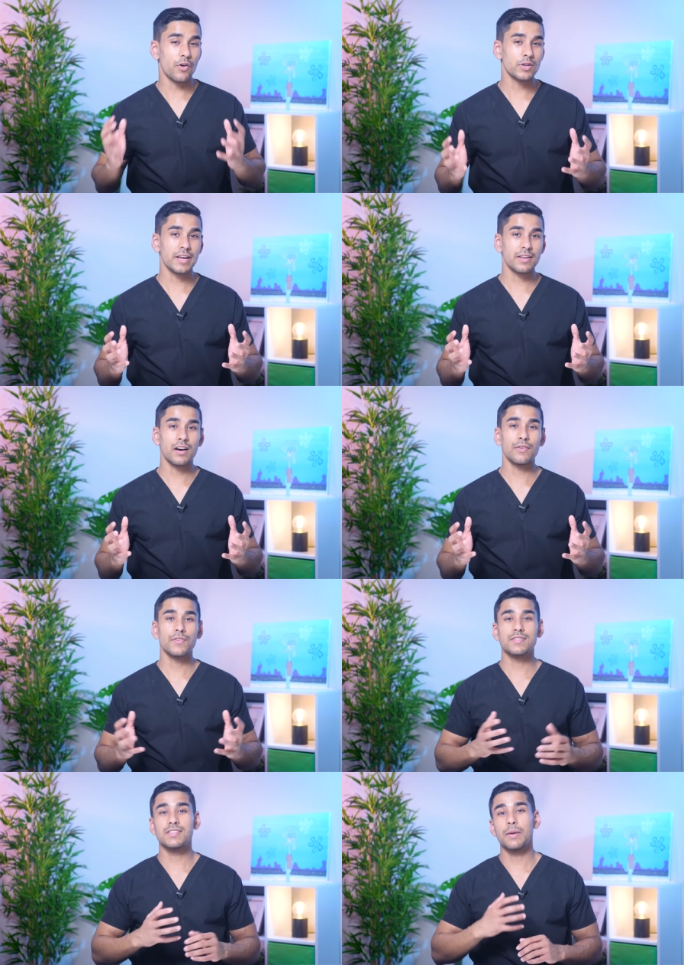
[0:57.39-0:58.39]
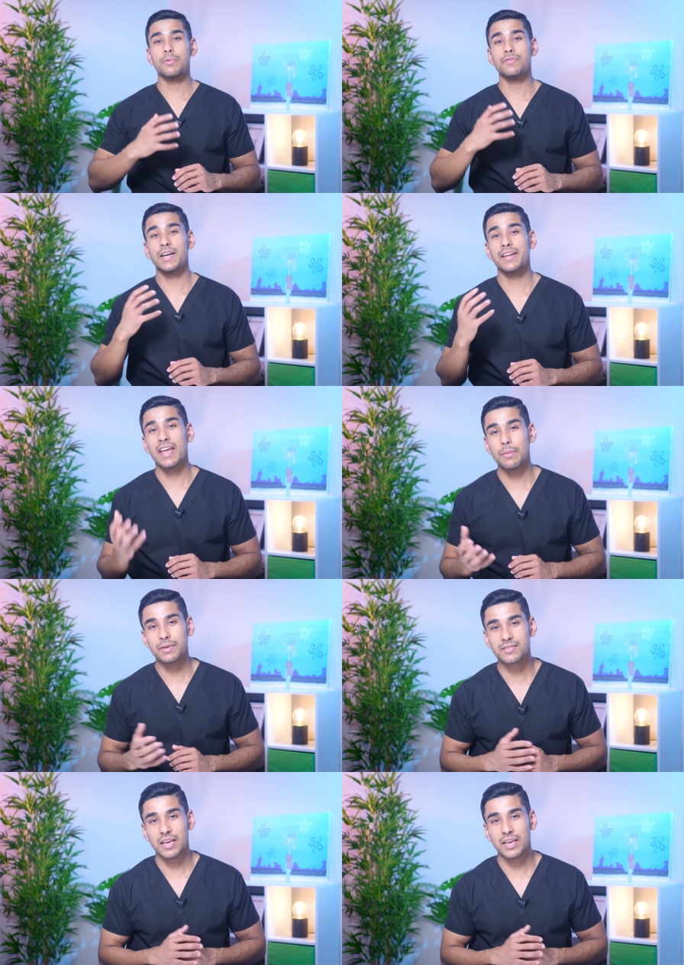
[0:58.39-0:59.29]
rotator cuff is a type of dynamic